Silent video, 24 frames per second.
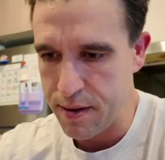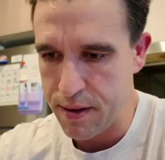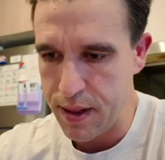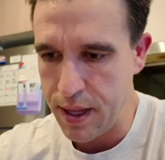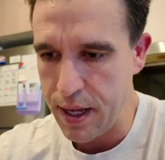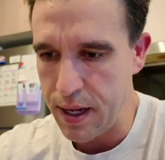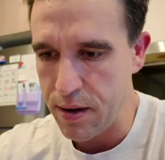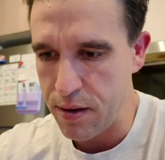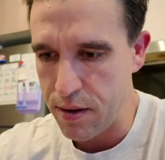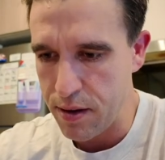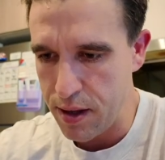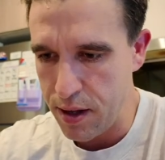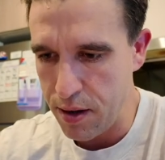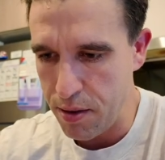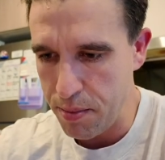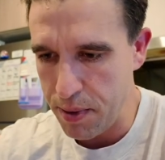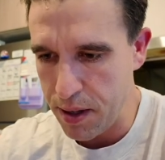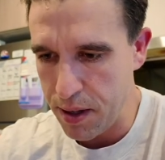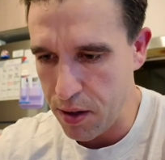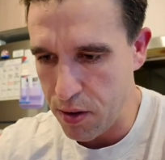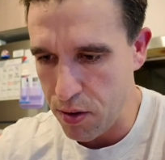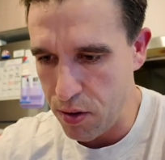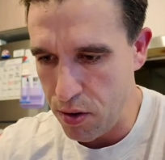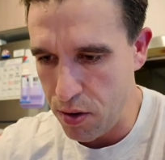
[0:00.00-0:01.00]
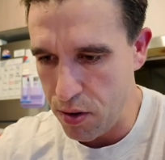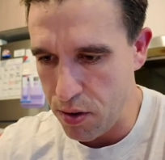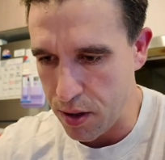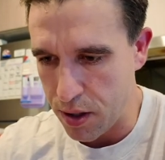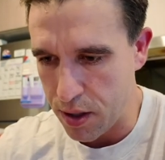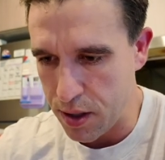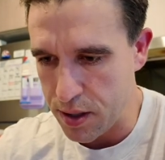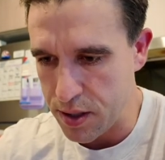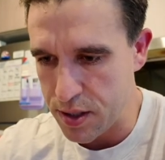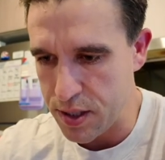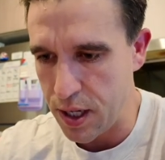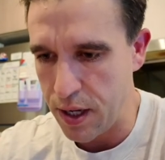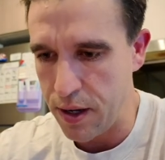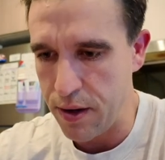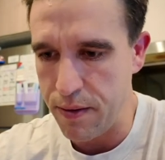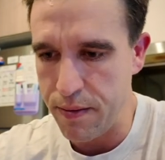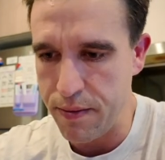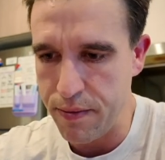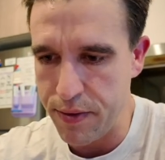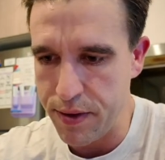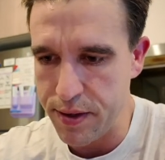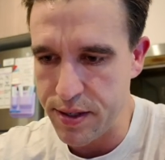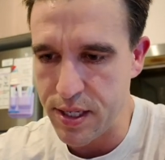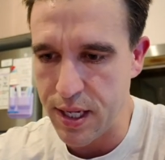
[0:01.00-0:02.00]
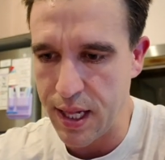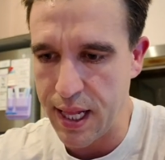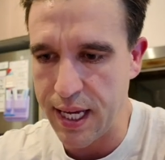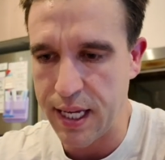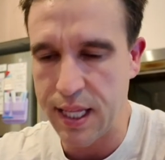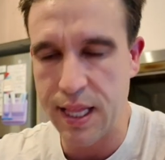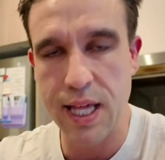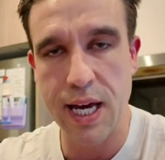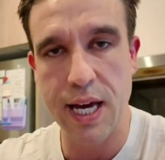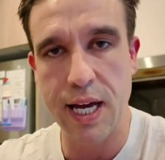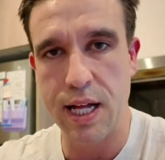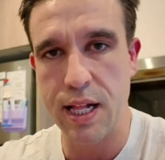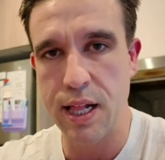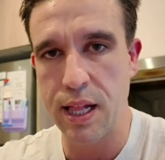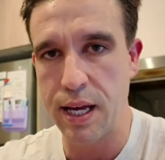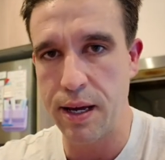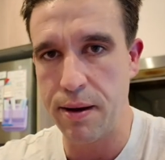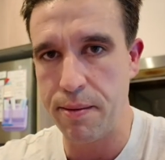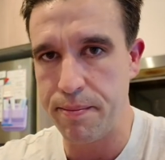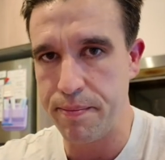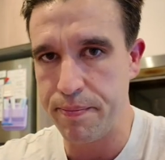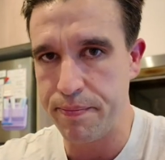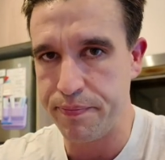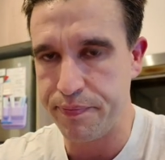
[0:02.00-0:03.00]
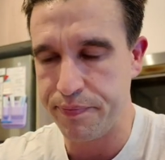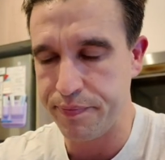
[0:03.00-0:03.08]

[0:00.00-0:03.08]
That'll be a good hook. So select that clip.